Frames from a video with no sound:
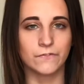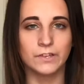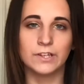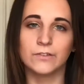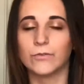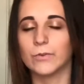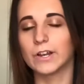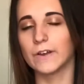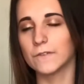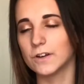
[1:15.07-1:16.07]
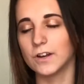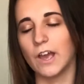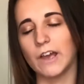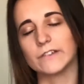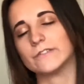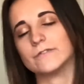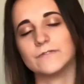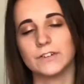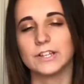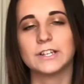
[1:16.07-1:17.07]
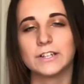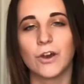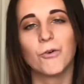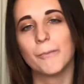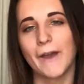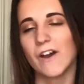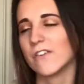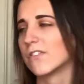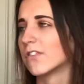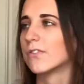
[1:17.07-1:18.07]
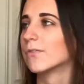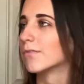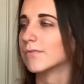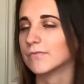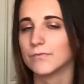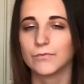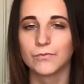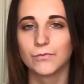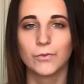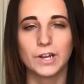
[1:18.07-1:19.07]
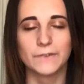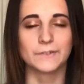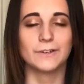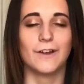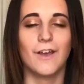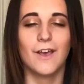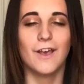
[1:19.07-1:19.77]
feet, whatever, I don't really know math, whatever.